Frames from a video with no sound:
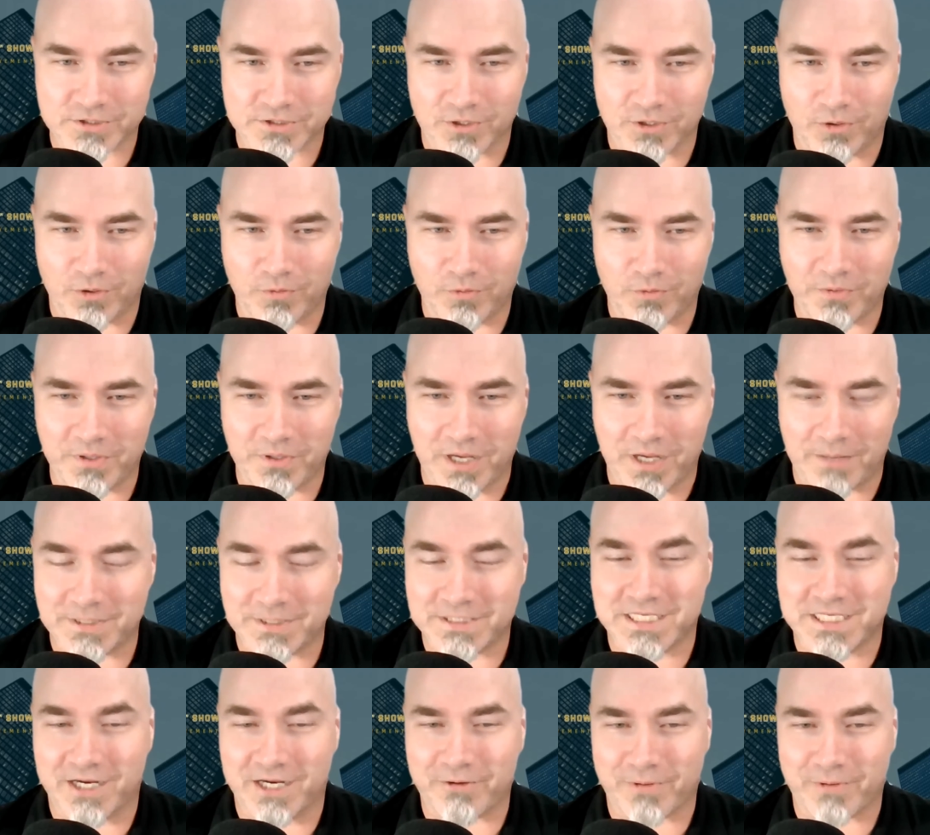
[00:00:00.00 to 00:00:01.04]
So I'm
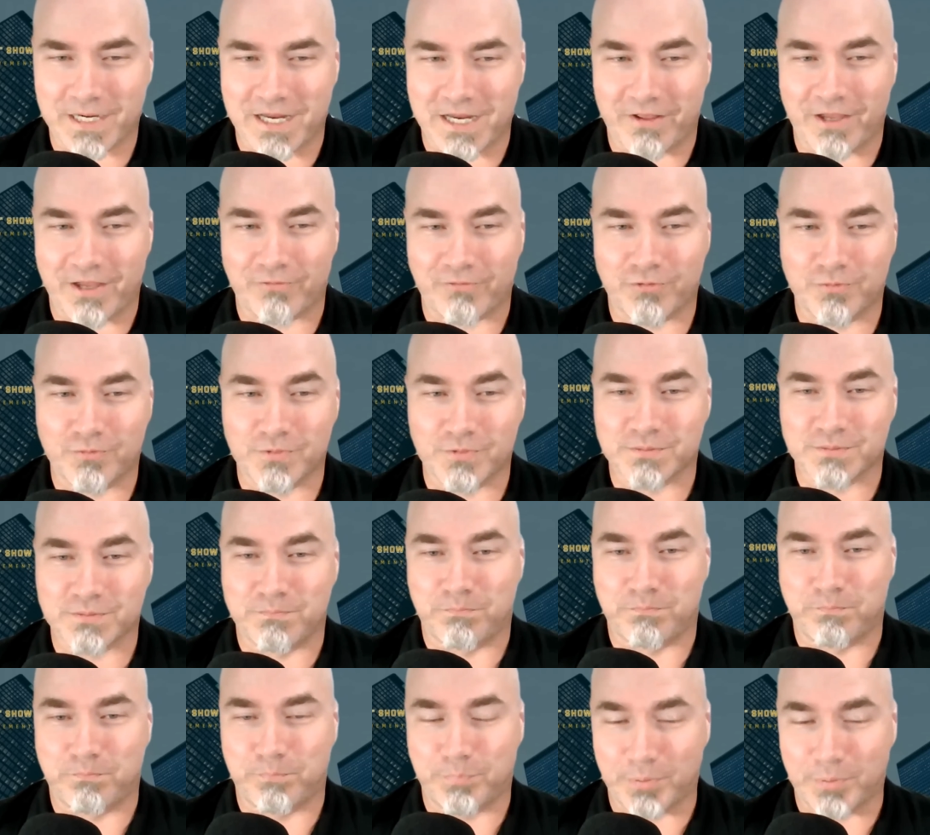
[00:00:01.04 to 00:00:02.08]
going to tell you right now, that rumor is
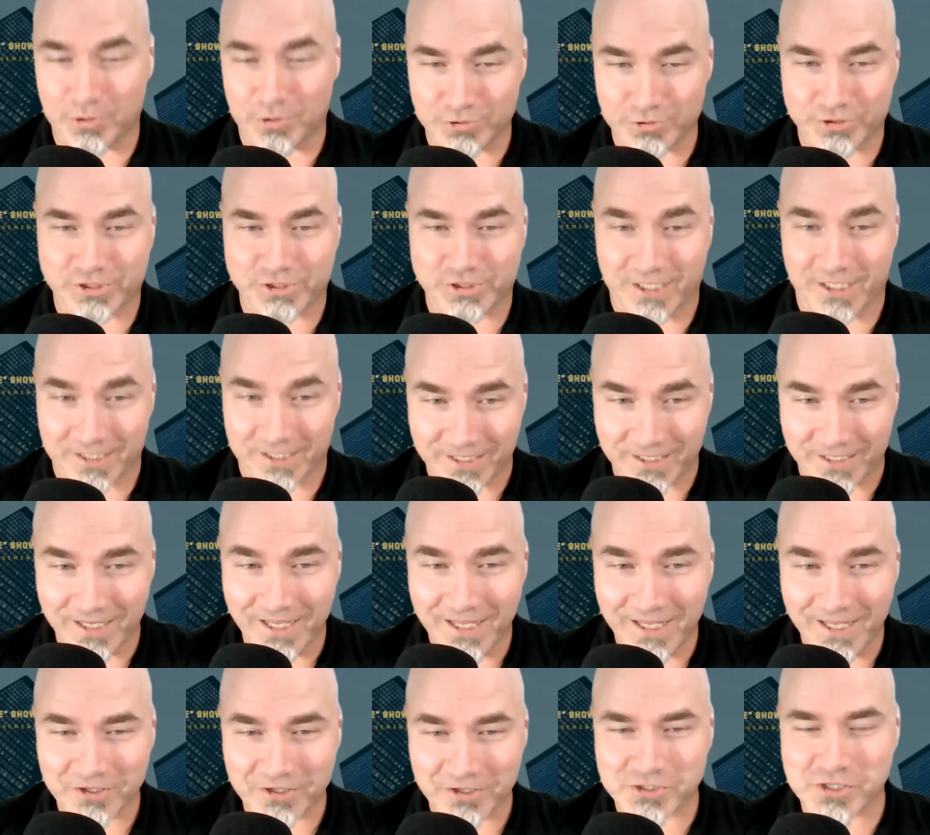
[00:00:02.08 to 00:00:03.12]
bullshit.
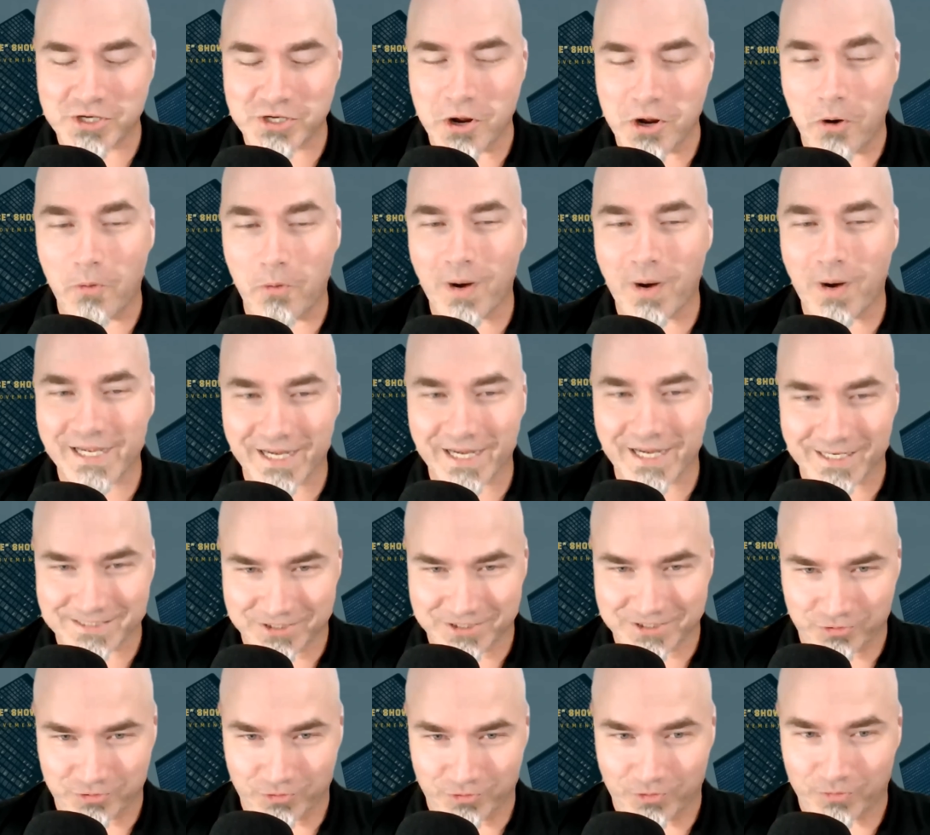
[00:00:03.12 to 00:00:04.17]
There's no way
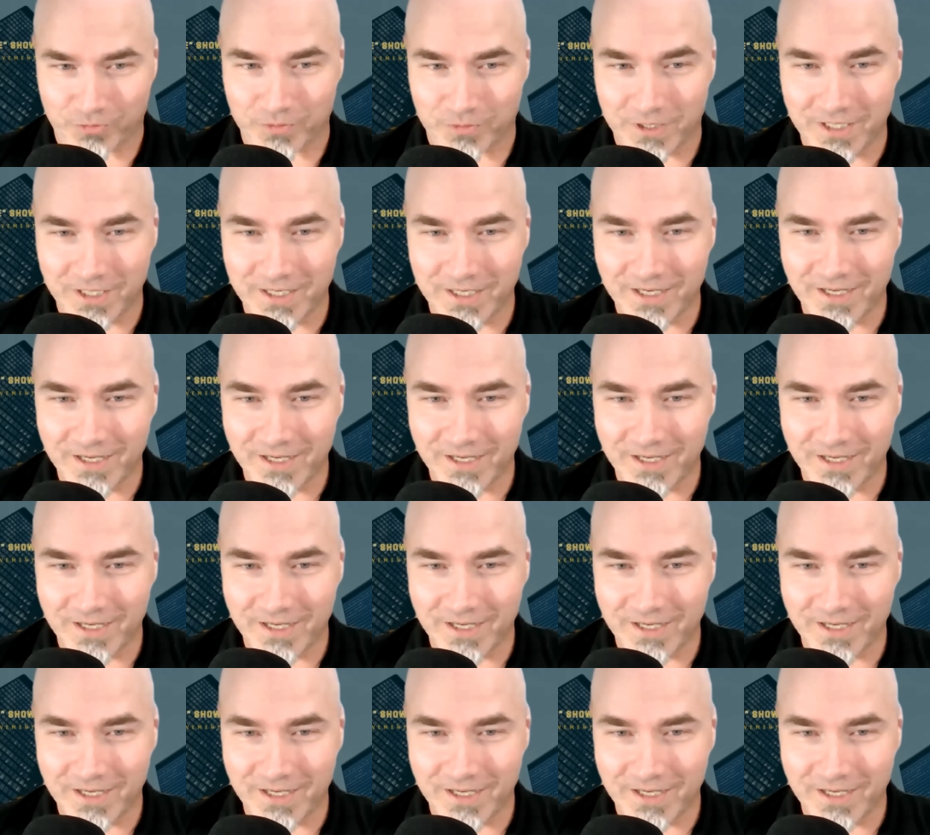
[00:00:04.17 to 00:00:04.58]
that's true.